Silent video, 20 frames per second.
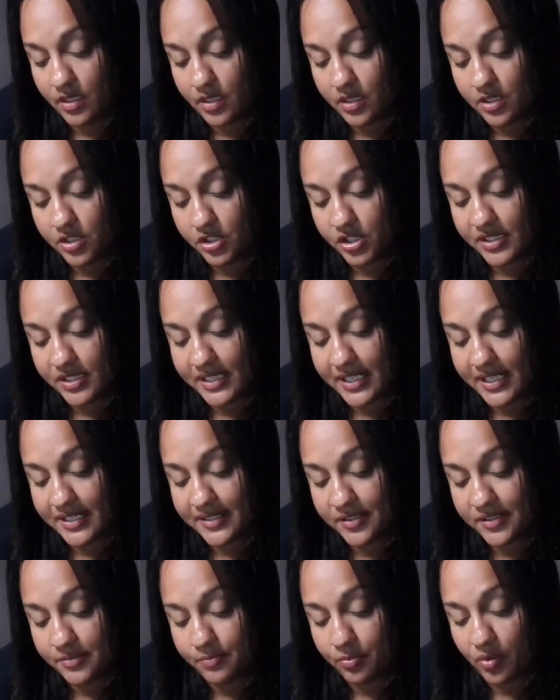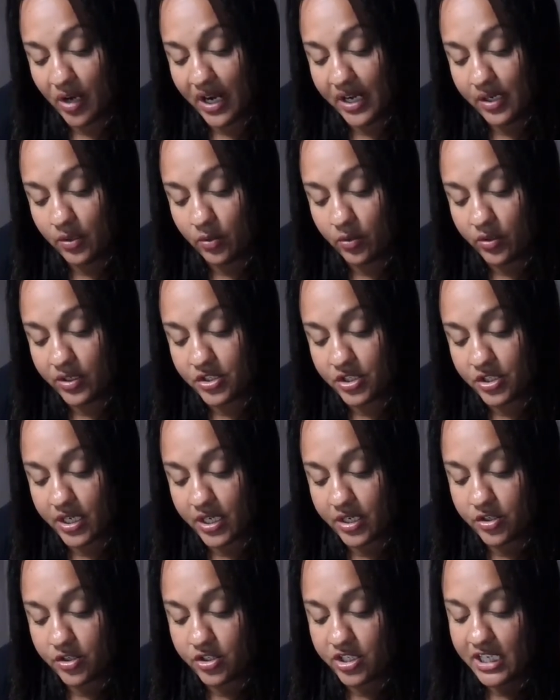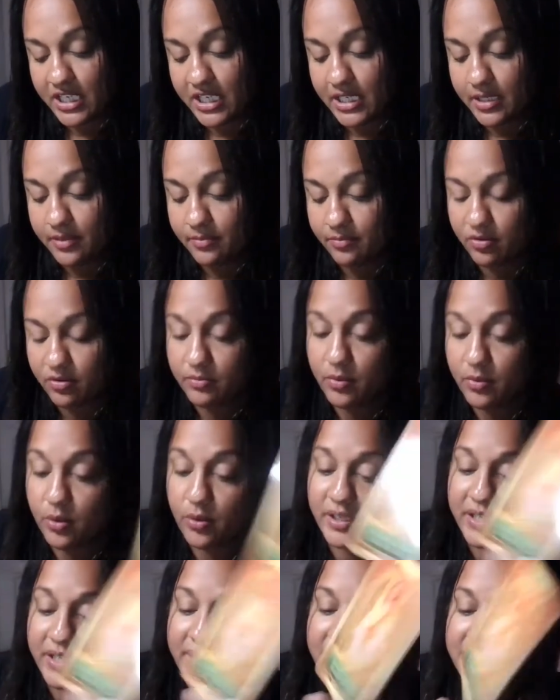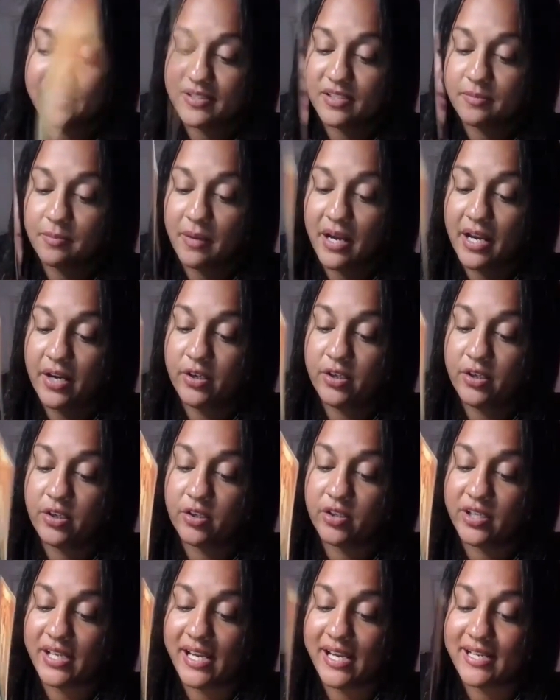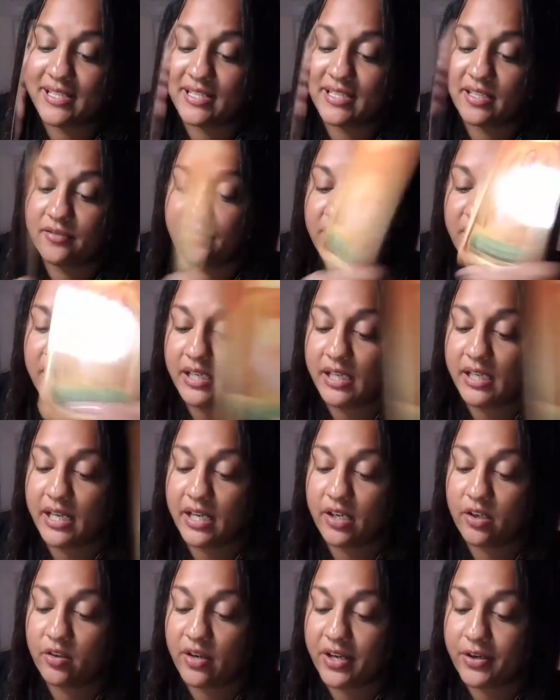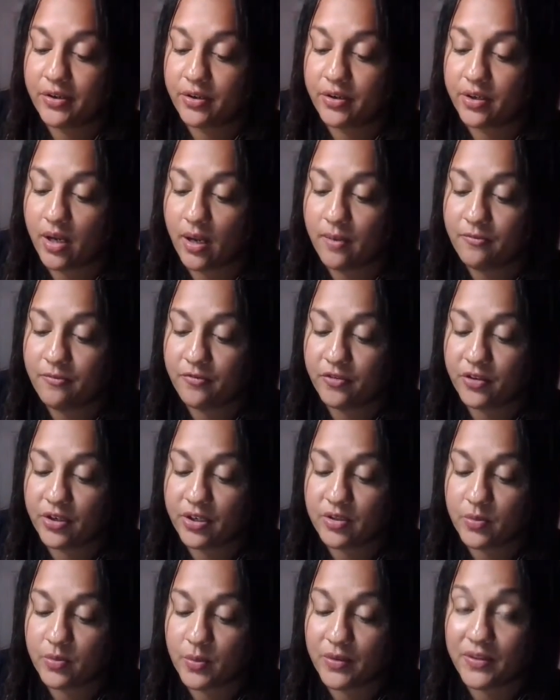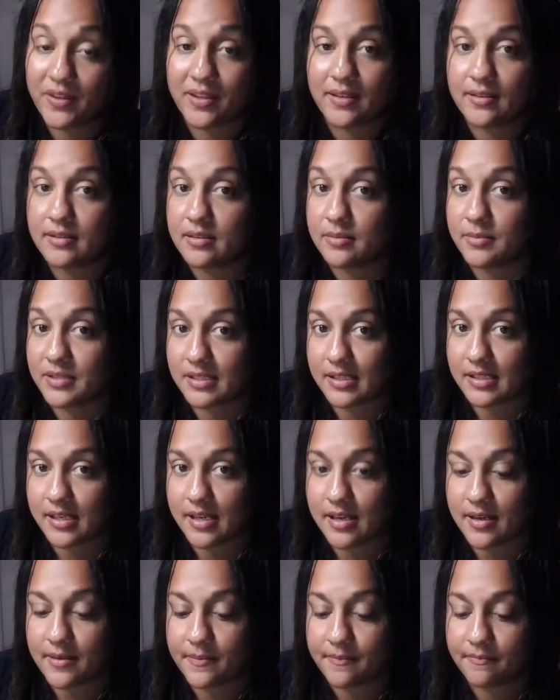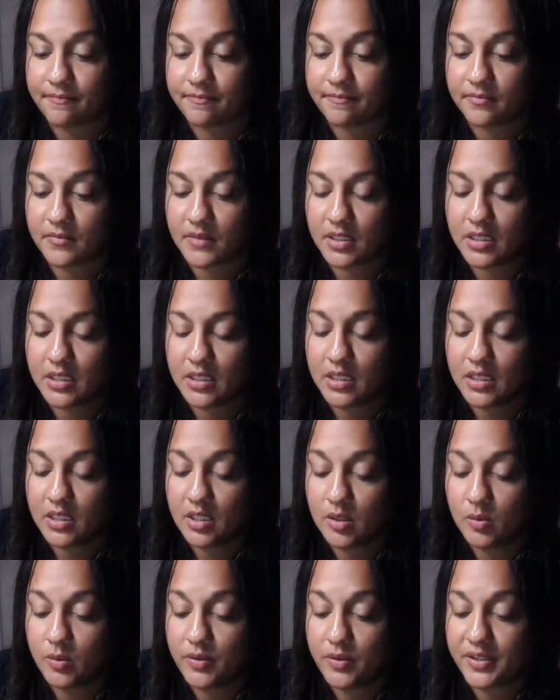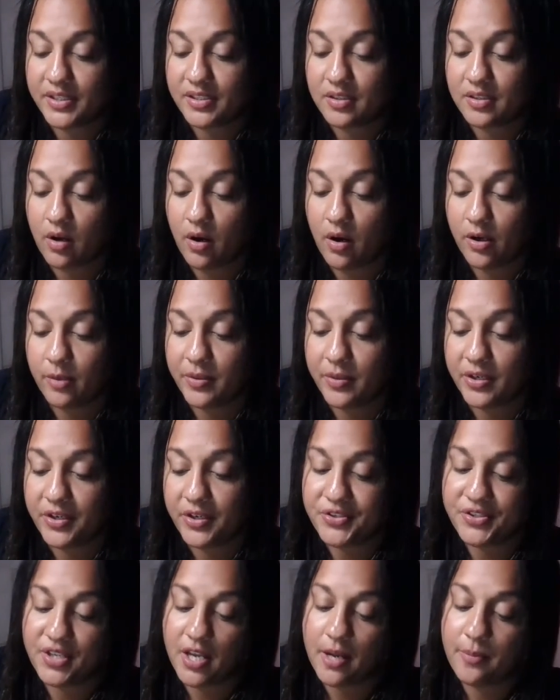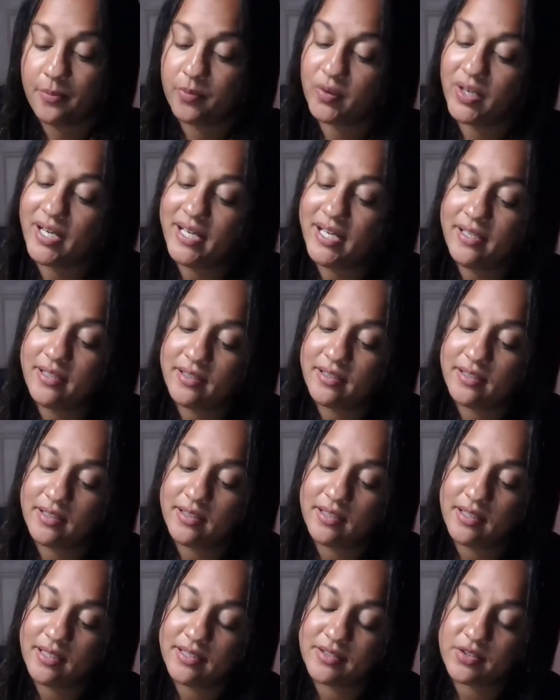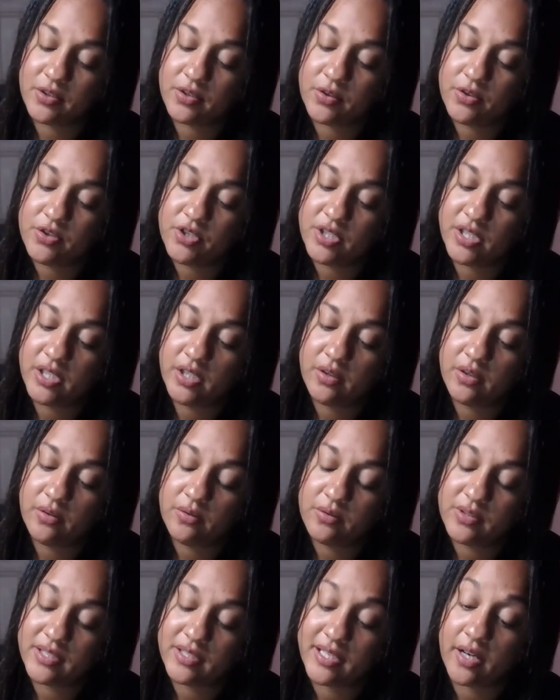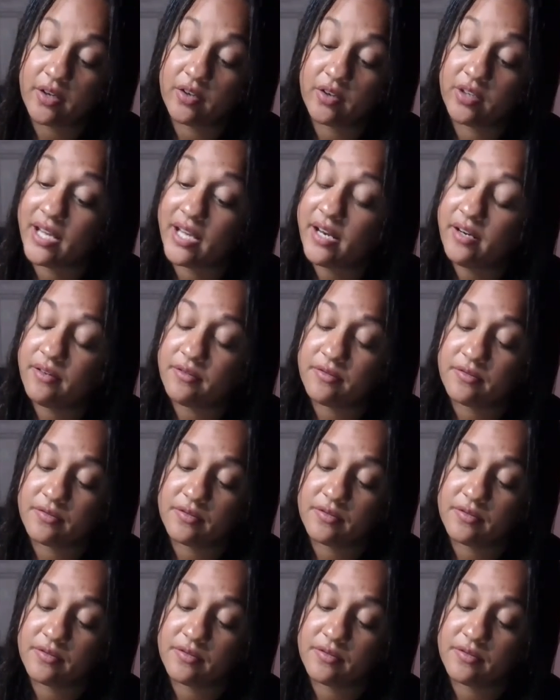She sends bright orange energy, promoting inspired creativity and greater comfort with intimacy. When this card appears upright, it's urging you to get creative.